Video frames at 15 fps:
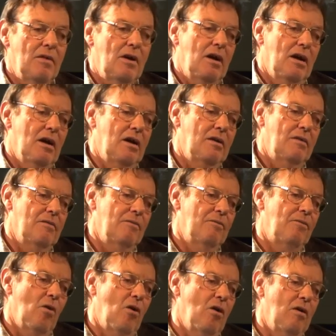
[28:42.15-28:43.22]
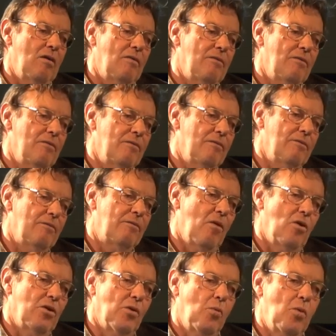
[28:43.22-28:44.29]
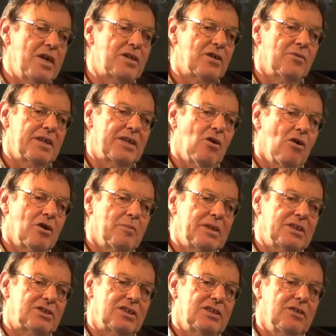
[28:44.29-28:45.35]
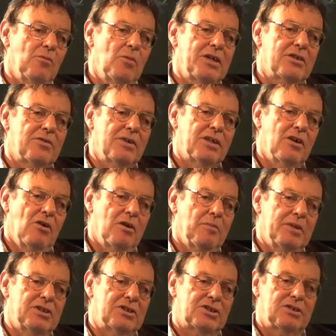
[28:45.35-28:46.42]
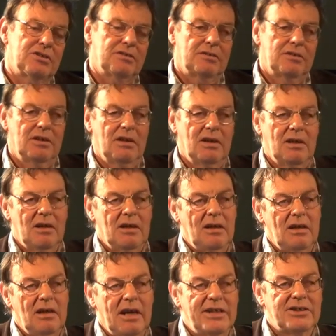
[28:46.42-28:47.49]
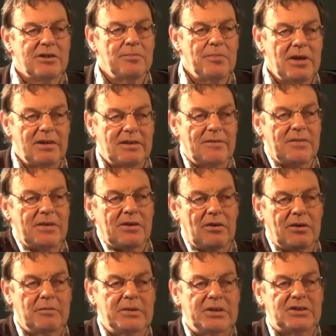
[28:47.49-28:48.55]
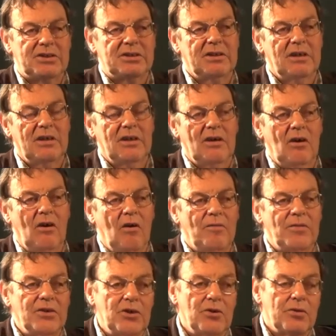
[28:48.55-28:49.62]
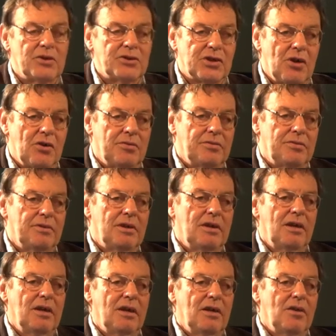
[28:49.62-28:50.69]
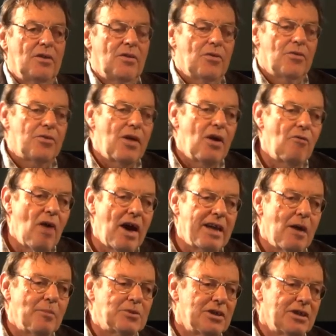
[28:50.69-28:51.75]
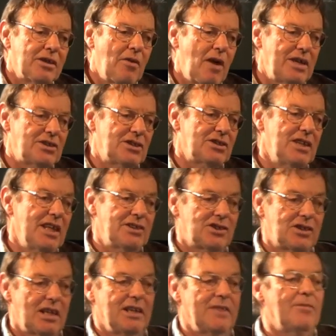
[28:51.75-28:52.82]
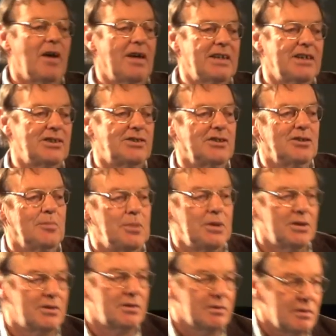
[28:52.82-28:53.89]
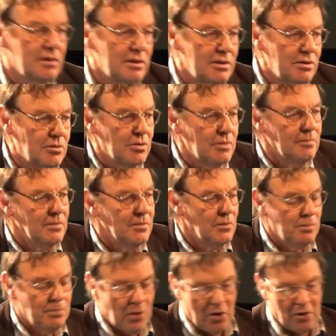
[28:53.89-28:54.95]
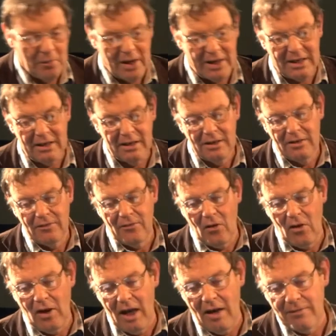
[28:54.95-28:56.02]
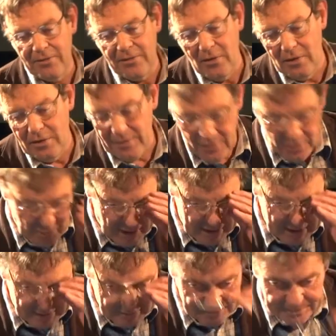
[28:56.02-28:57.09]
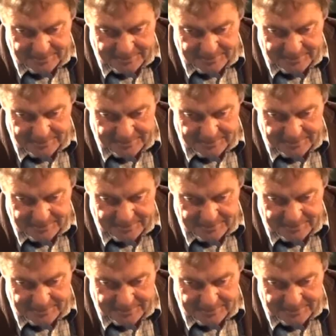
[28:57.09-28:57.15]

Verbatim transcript: uh, for or the weaker economies, in the weaker economies and less competitive economies of the Eurozone, right up to the crisis, then suddenly finance disappeared. You couldn't borrow money or love money.